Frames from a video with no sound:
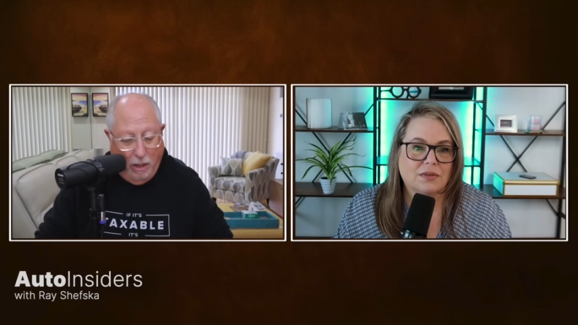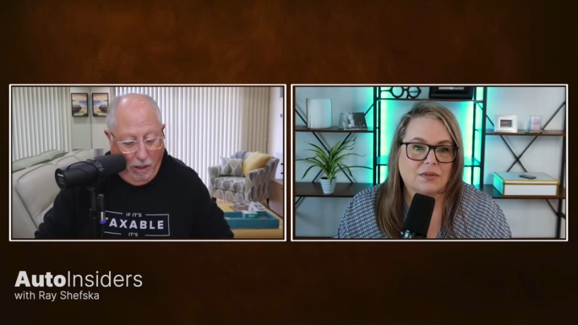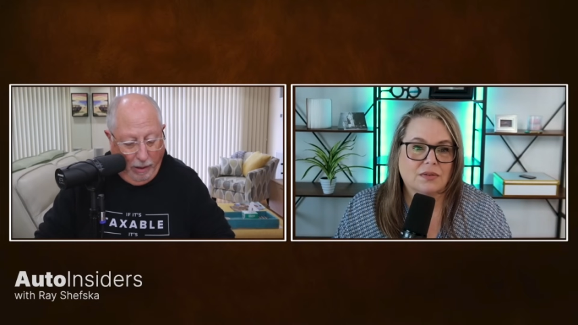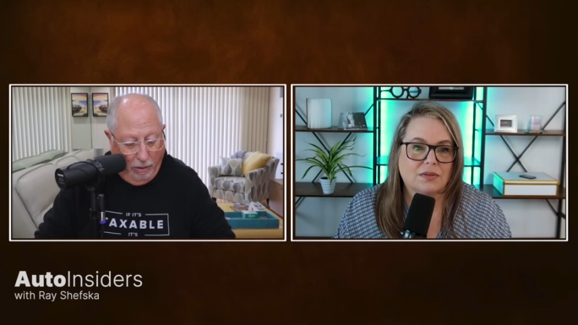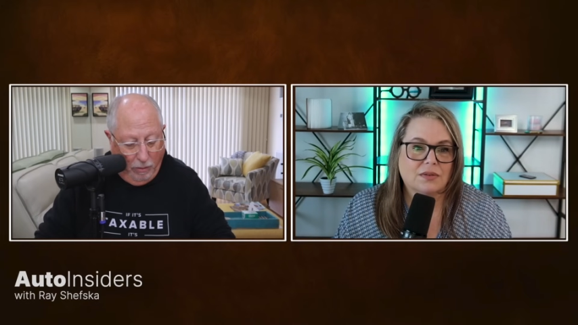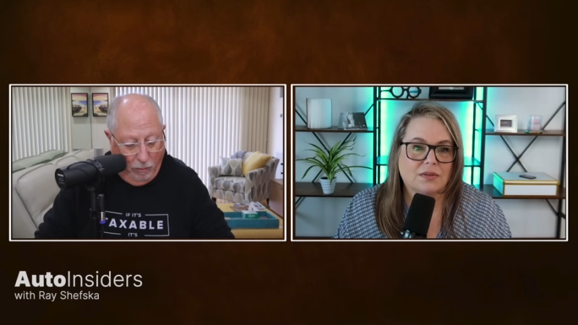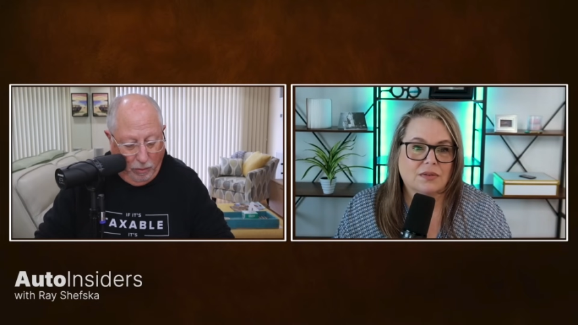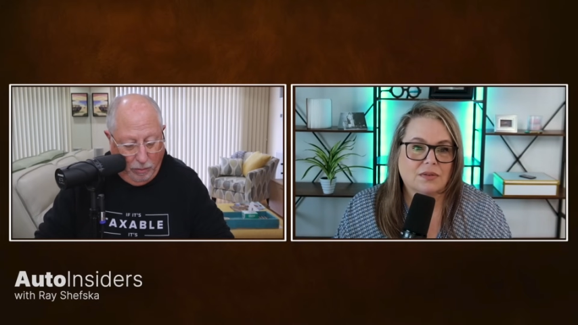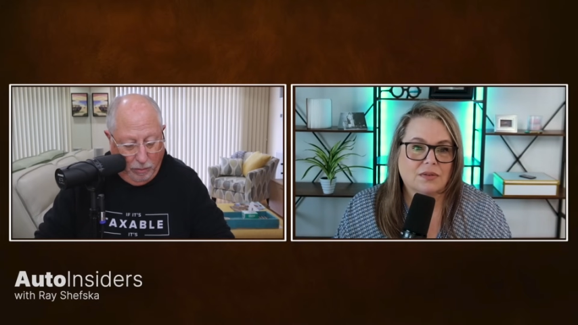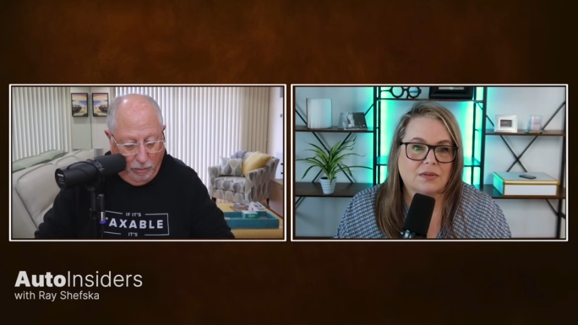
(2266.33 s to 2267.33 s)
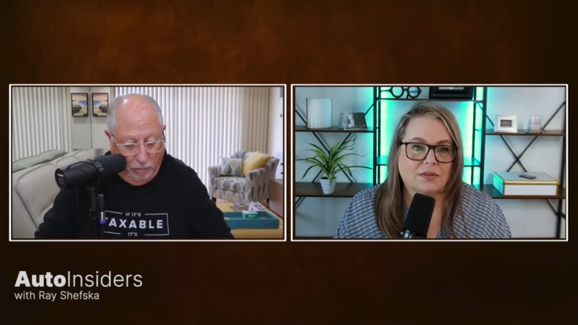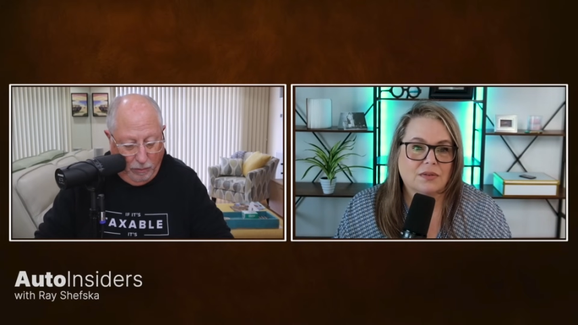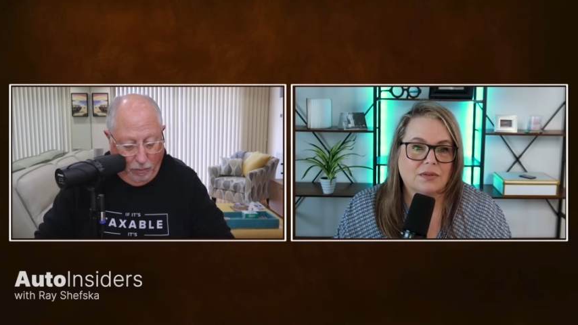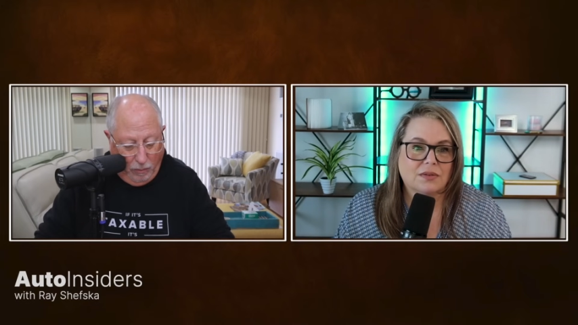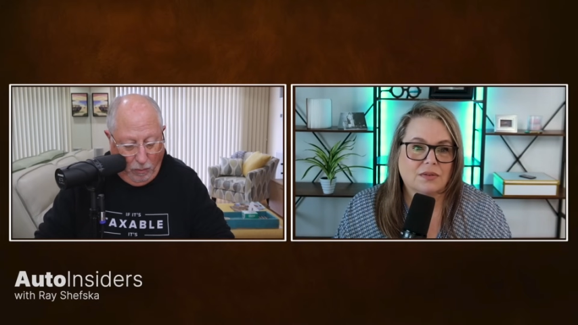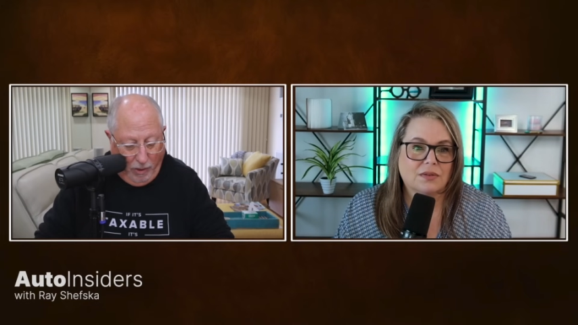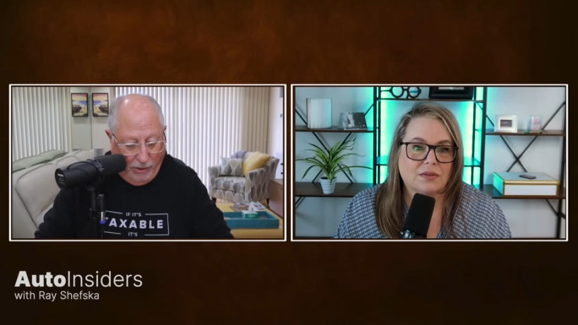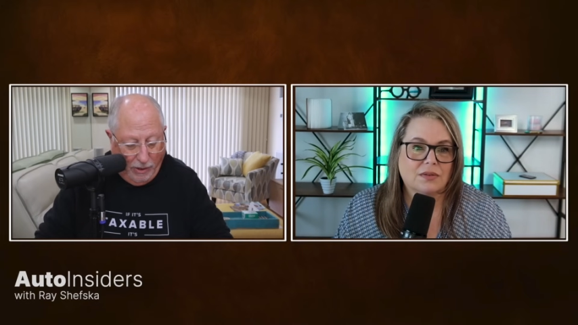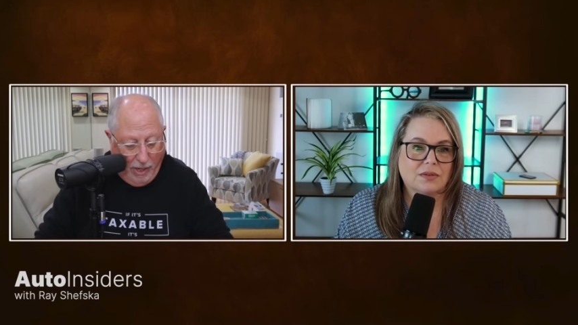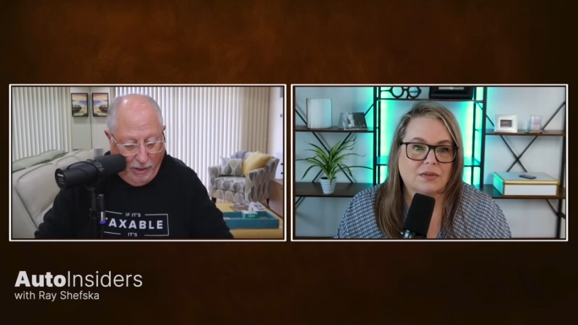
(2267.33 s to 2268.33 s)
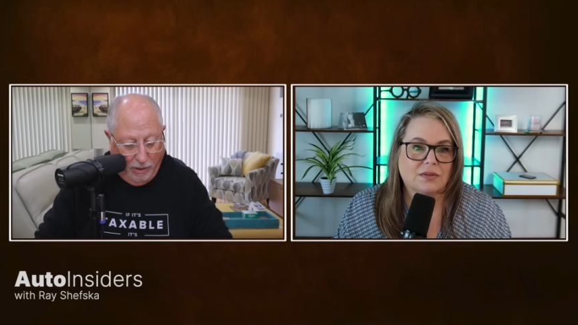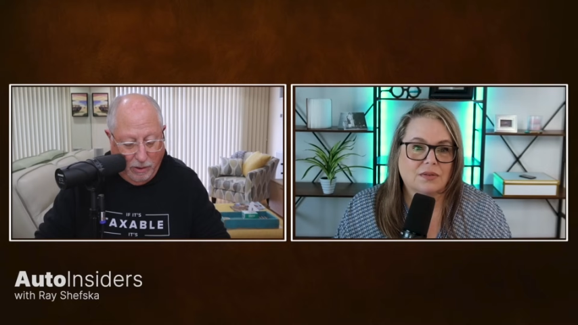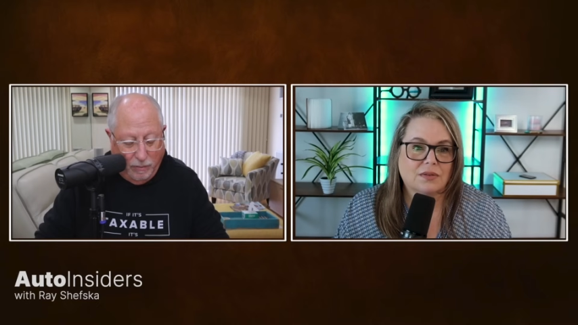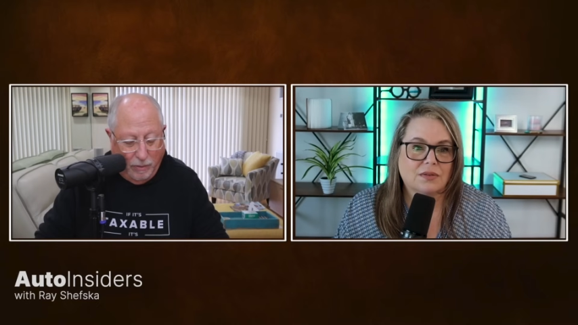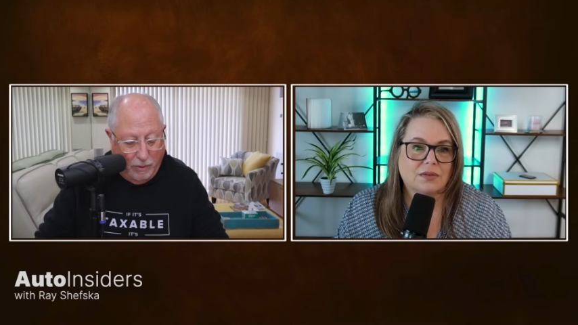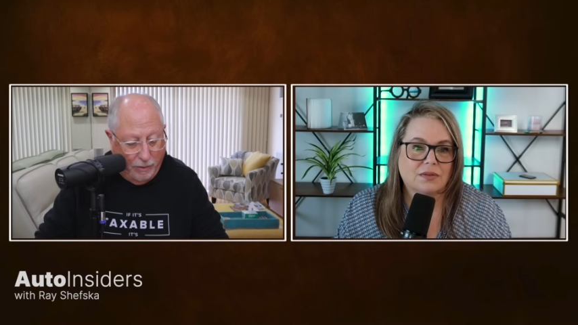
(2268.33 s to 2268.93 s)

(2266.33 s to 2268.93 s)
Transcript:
Speaker 1: I go, Well, well, why is that? He says, Well,